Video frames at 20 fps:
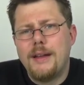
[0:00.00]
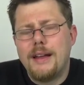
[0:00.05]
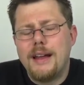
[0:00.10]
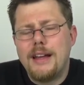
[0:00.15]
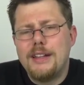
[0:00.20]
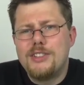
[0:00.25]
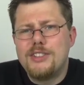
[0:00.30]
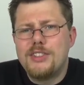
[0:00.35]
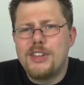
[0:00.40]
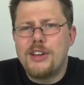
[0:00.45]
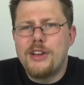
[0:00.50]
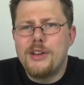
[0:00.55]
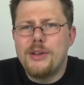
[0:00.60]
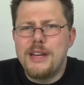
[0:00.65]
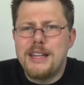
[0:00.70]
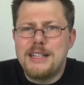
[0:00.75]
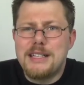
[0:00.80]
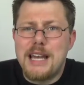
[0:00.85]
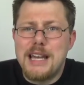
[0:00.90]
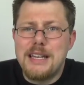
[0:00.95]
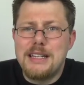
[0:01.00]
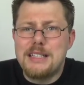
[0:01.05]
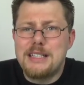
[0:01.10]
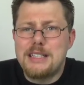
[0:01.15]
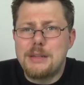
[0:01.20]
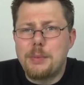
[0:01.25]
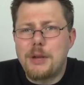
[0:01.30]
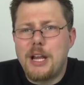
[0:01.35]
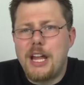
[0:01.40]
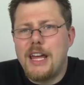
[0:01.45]
And so it tends
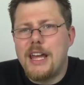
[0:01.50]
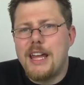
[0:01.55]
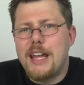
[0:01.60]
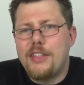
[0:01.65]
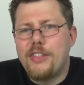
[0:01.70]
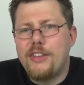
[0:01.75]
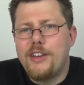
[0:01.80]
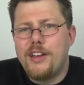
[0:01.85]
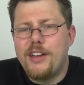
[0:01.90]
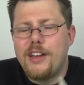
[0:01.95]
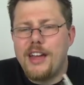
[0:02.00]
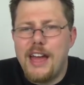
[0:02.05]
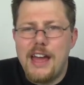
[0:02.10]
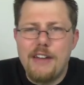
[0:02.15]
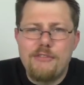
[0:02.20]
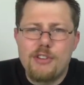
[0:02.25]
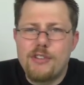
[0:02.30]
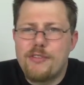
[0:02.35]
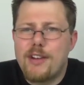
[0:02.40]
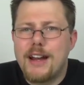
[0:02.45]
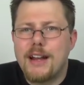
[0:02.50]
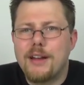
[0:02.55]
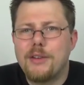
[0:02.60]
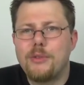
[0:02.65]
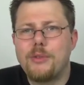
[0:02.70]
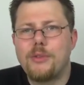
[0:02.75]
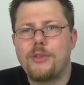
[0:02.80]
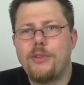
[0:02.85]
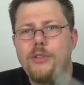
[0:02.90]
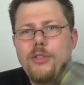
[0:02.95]
to play that every
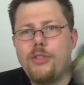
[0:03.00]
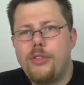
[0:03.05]
round